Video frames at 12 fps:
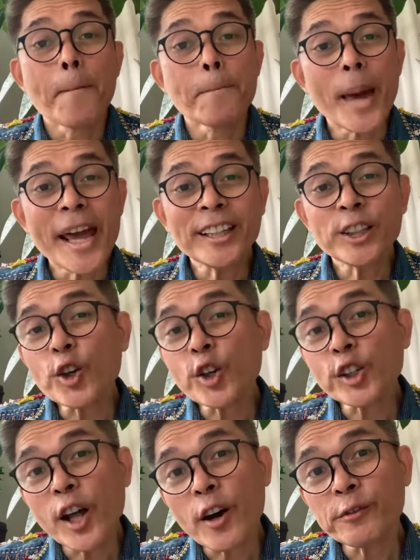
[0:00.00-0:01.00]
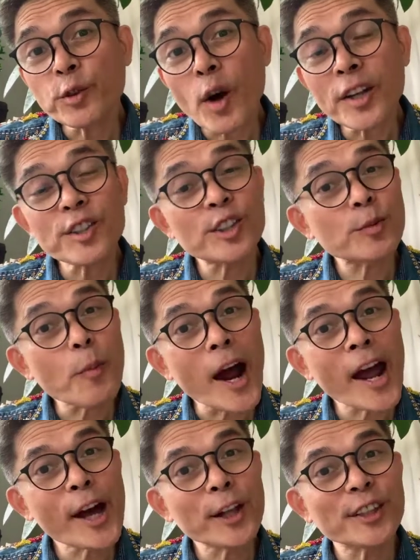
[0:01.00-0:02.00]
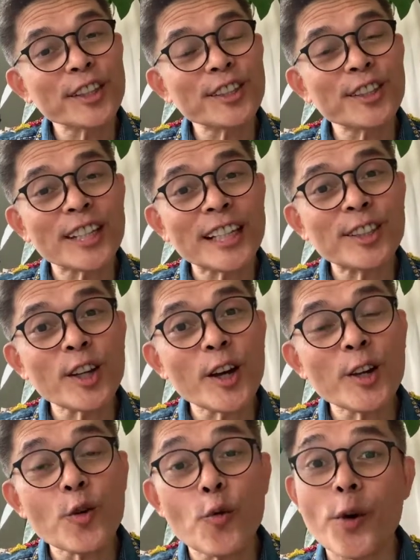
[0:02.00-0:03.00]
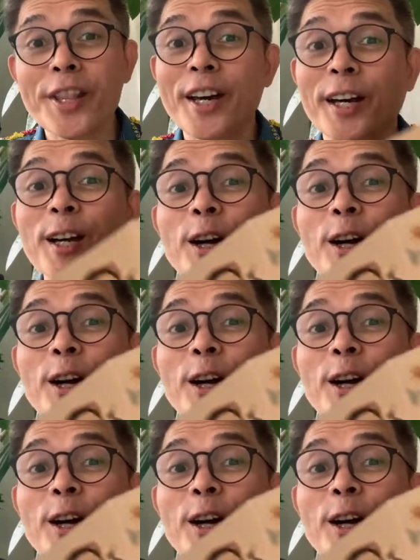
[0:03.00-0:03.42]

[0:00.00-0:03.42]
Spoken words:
Make your loved ones smile this season with the